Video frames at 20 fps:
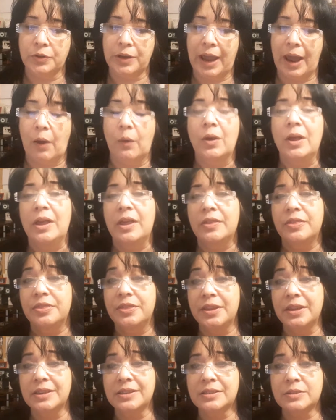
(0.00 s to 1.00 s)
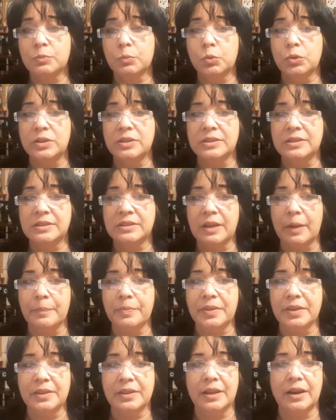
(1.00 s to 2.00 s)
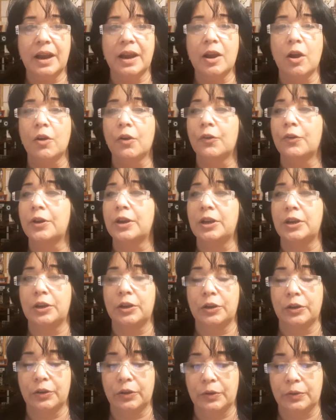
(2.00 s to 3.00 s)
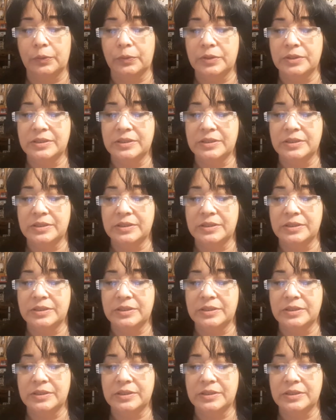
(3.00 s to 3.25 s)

Now, this was something that I already knew.